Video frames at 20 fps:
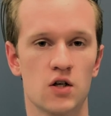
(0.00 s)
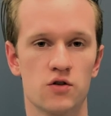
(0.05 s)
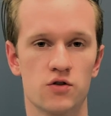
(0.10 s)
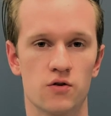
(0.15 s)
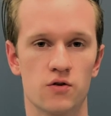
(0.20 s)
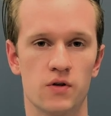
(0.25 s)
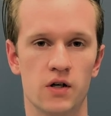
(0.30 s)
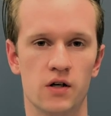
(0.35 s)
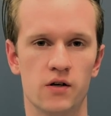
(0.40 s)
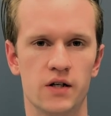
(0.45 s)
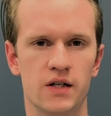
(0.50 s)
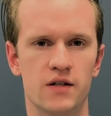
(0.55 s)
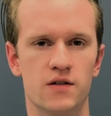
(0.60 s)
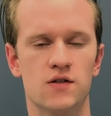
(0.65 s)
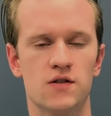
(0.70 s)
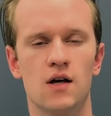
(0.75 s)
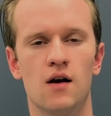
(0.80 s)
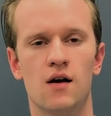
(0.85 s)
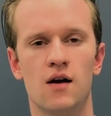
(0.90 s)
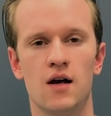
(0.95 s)
So there it
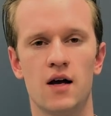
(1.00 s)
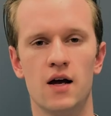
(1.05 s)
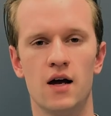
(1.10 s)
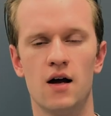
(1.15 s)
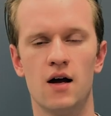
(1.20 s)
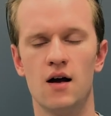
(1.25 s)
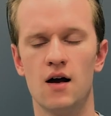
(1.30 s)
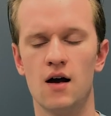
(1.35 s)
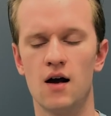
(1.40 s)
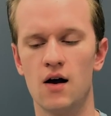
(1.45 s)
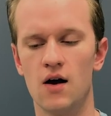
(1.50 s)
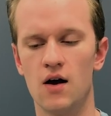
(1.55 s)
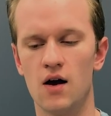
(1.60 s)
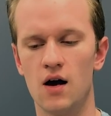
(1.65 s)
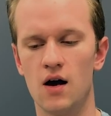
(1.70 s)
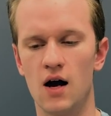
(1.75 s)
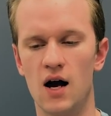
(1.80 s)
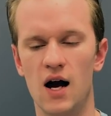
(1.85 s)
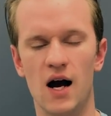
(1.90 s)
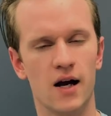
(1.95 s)
is.
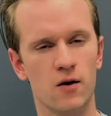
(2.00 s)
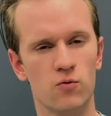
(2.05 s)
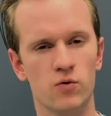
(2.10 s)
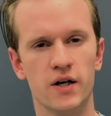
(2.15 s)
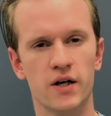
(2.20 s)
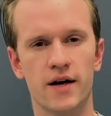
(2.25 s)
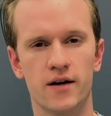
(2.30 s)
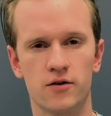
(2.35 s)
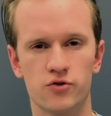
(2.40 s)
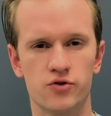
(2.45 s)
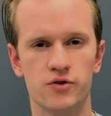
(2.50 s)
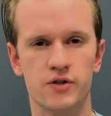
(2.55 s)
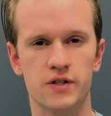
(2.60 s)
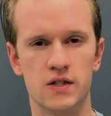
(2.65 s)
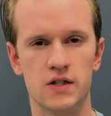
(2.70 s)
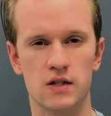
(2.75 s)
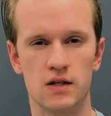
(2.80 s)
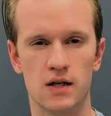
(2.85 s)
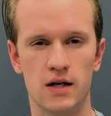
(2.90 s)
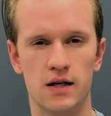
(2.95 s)
I would actually
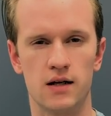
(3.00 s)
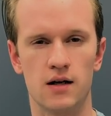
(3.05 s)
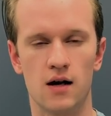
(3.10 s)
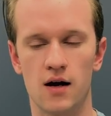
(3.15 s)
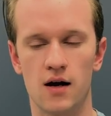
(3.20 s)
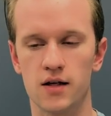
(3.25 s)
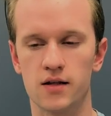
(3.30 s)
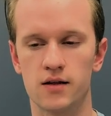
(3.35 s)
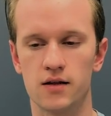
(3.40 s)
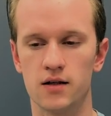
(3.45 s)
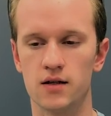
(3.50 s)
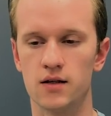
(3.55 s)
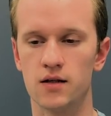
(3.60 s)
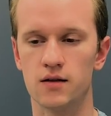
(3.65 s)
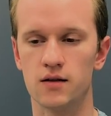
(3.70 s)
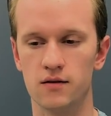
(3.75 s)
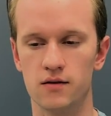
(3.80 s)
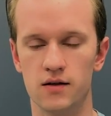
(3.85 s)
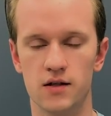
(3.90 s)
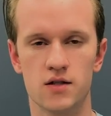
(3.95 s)
say, I
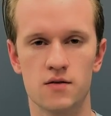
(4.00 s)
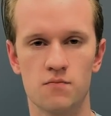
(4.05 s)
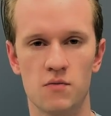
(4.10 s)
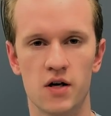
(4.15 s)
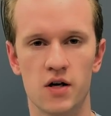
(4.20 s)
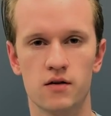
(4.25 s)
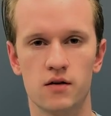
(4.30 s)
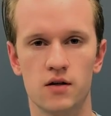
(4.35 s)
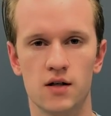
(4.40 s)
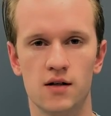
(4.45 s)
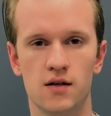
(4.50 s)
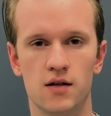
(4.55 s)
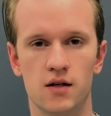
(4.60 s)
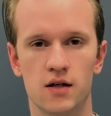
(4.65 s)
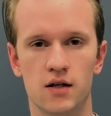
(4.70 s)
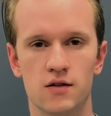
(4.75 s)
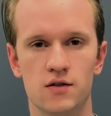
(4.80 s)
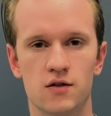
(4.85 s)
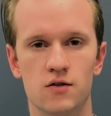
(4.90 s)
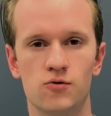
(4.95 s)
think this method
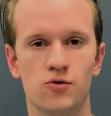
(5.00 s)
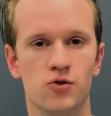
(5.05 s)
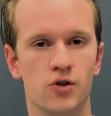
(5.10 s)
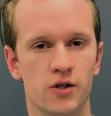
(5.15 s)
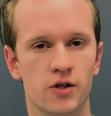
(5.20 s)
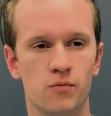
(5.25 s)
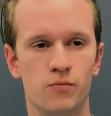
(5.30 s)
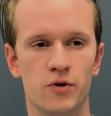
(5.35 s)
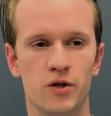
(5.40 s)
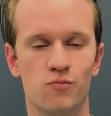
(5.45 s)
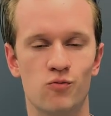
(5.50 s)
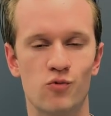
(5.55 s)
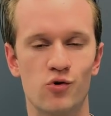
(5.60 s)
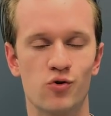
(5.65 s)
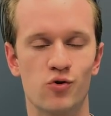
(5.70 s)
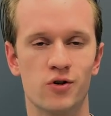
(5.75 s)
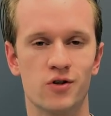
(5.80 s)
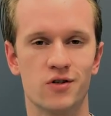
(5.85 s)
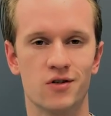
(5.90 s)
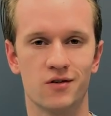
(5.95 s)
is a little bit
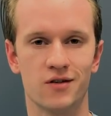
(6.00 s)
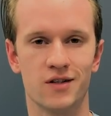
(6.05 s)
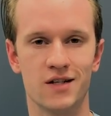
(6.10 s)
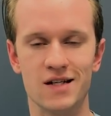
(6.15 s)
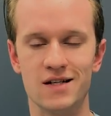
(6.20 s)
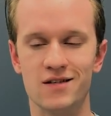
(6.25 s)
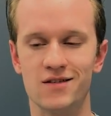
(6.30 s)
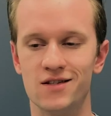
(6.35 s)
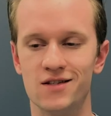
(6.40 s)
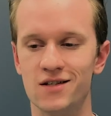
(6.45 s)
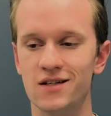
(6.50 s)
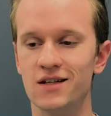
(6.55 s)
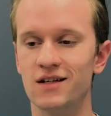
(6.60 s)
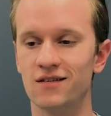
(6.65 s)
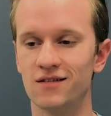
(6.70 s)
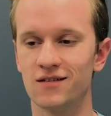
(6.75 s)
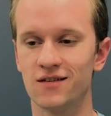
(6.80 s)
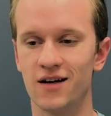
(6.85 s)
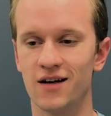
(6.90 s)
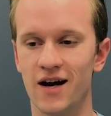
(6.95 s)
more easy
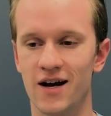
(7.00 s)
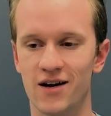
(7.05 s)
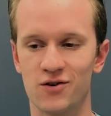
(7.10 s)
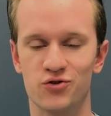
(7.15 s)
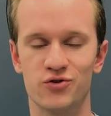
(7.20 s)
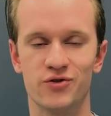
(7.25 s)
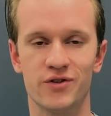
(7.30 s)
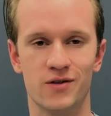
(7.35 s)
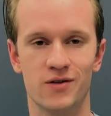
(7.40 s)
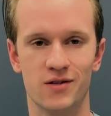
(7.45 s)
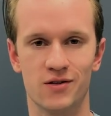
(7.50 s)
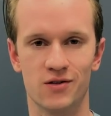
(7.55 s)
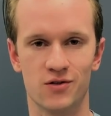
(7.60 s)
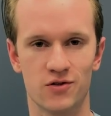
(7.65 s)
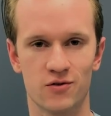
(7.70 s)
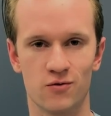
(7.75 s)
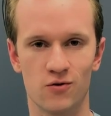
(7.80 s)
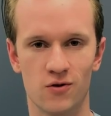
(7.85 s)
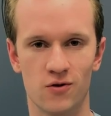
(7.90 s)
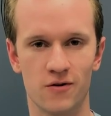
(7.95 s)
actually than the
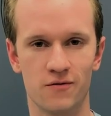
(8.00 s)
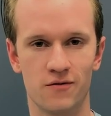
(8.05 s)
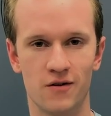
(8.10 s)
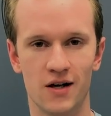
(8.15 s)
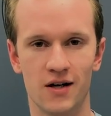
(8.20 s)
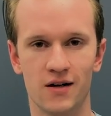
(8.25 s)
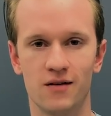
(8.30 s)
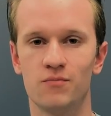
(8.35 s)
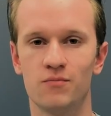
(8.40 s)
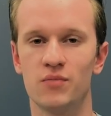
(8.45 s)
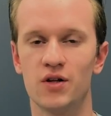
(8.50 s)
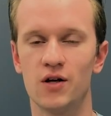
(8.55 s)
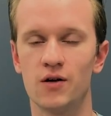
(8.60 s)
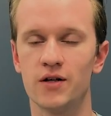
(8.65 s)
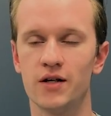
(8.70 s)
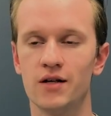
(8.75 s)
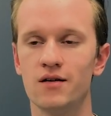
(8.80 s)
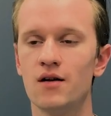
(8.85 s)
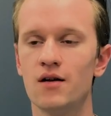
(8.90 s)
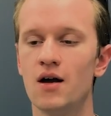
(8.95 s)
Scrollify
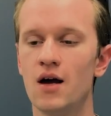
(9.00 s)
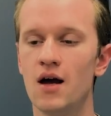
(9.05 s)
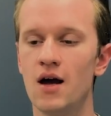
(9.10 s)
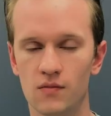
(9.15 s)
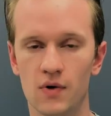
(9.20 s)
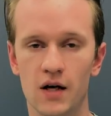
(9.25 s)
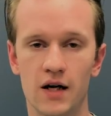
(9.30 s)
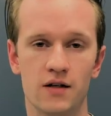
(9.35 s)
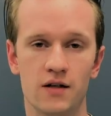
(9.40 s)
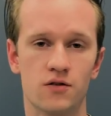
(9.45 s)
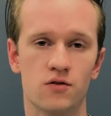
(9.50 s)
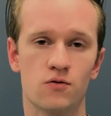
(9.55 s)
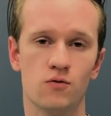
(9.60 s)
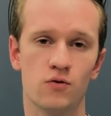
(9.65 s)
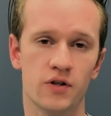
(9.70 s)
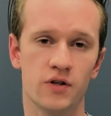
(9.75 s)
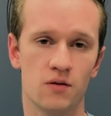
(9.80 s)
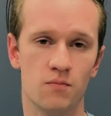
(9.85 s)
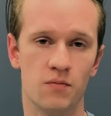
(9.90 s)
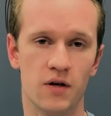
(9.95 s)
plugin, and it's
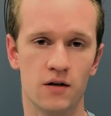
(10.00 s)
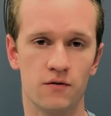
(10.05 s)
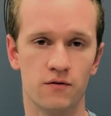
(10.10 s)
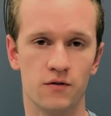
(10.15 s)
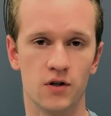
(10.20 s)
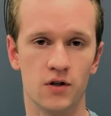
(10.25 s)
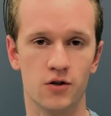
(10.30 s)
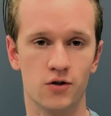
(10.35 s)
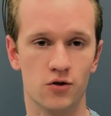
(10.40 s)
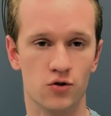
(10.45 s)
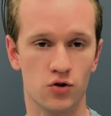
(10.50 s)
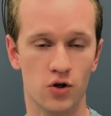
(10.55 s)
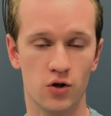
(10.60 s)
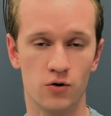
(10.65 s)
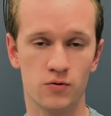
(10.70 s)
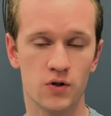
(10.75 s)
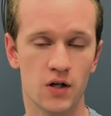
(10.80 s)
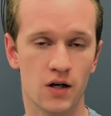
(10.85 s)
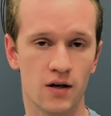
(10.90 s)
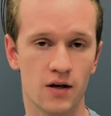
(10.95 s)
going to benefit your
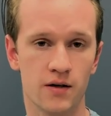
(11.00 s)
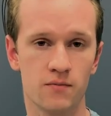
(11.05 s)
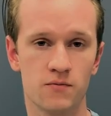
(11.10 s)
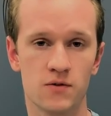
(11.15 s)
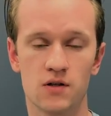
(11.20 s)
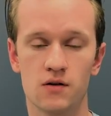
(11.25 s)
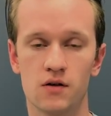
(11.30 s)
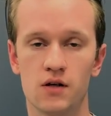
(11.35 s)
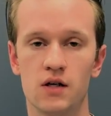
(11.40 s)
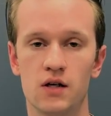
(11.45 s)
load times.